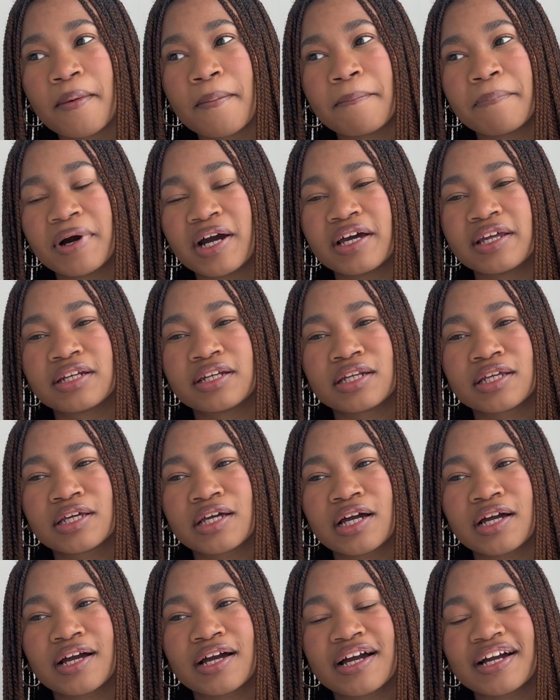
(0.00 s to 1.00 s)
but
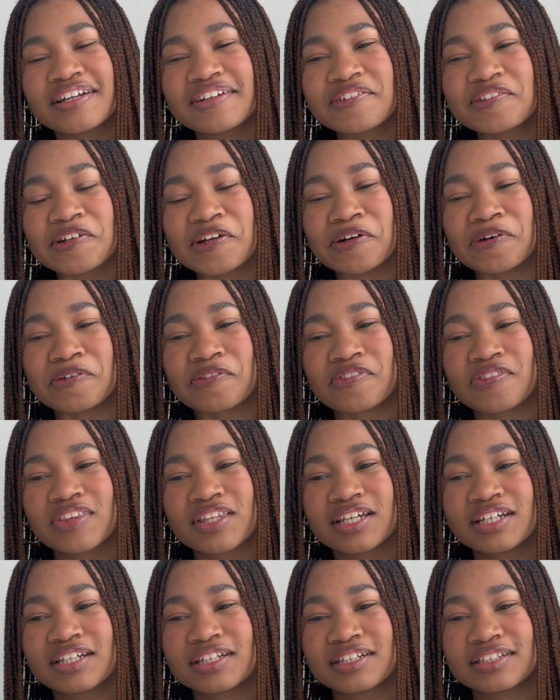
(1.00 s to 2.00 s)
I don't know,
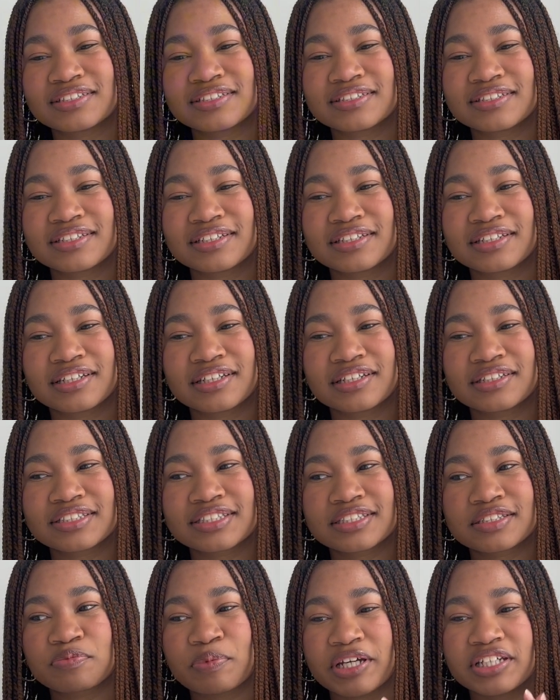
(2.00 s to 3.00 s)
the
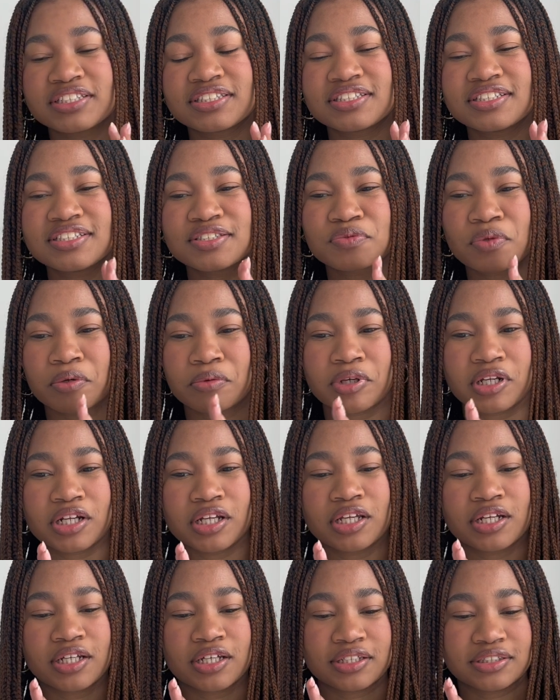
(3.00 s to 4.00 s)
spice scenes were written
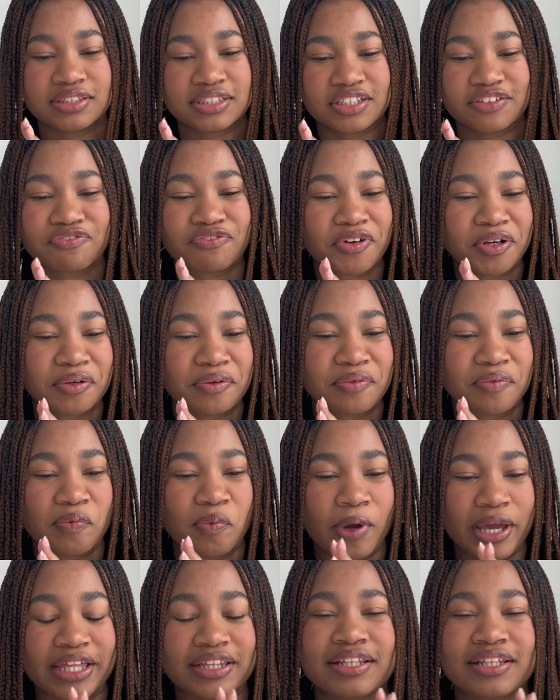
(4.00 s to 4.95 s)
in a different way.